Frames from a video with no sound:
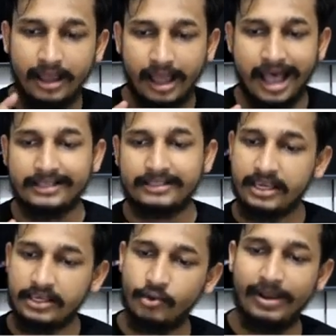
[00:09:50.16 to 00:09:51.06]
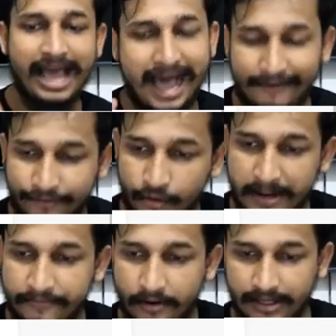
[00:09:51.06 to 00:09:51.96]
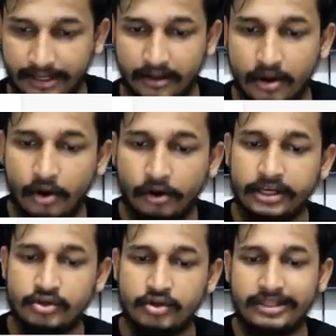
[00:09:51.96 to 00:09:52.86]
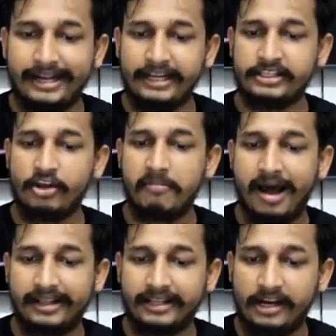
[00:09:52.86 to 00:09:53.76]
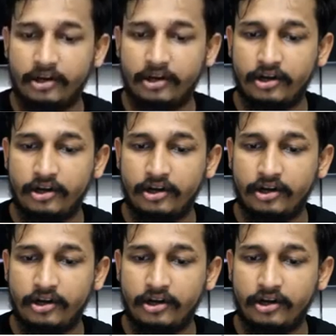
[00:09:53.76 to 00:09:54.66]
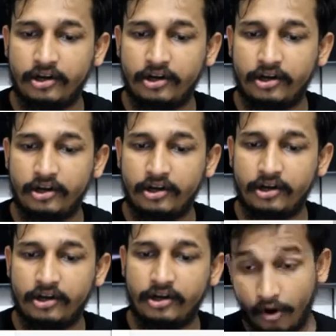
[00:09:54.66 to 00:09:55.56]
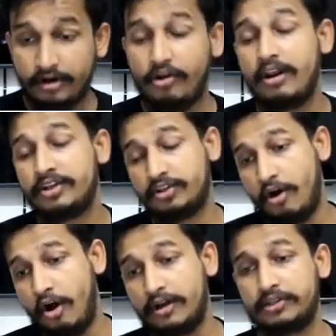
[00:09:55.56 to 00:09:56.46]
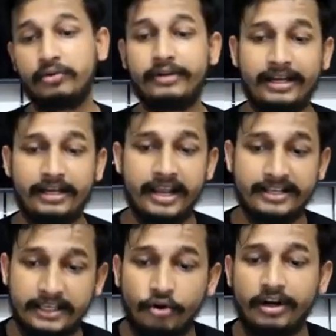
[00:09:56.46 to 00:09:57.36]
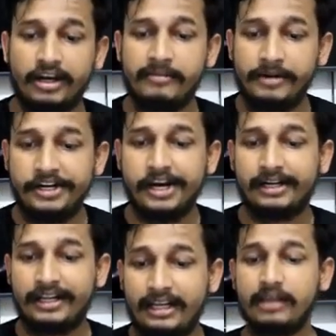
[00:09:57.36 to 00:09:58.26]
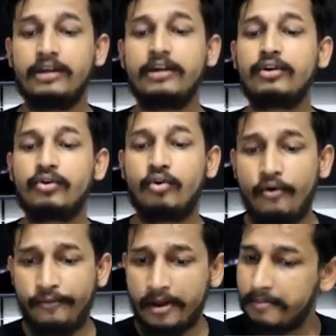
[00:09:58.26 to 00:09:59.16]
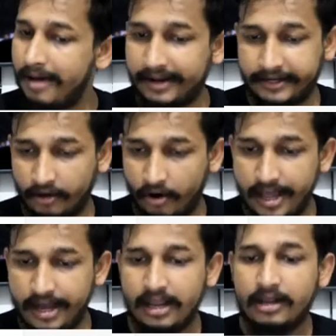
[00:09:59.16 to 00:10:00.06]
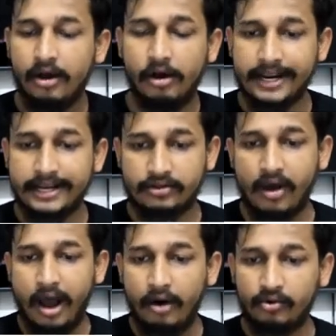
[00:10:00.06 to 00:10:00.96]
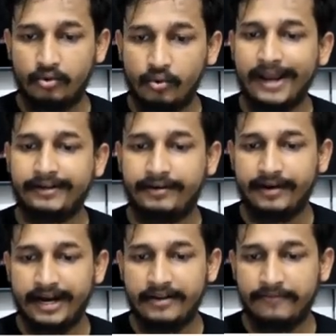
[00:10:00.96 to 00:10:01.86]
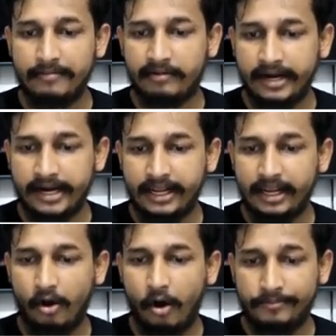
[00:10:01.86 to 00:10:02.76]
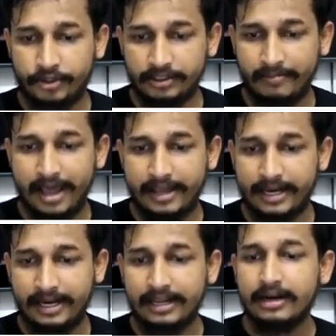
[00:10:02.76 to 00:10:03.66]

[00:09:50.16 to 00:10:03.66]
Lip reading: asking, you will have to pay for that. Okay, so that is your market order. As soon as if you want your stocks to get executed immediately, go for market order. Okay, so how do I trade? If I'm trading in options market,